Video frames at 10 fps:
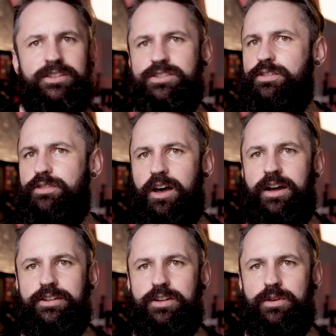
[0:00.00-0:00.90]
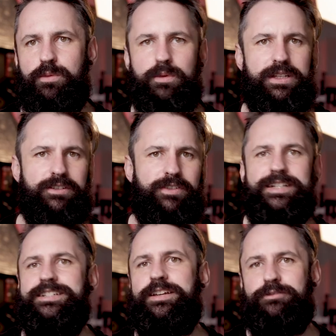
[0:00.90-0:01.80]
The stuff that I do is a
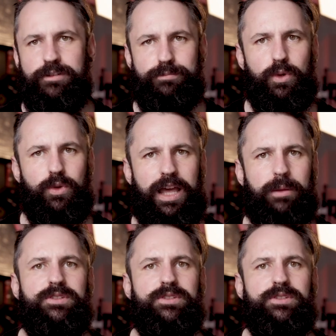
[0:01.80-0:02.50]
very different ball game.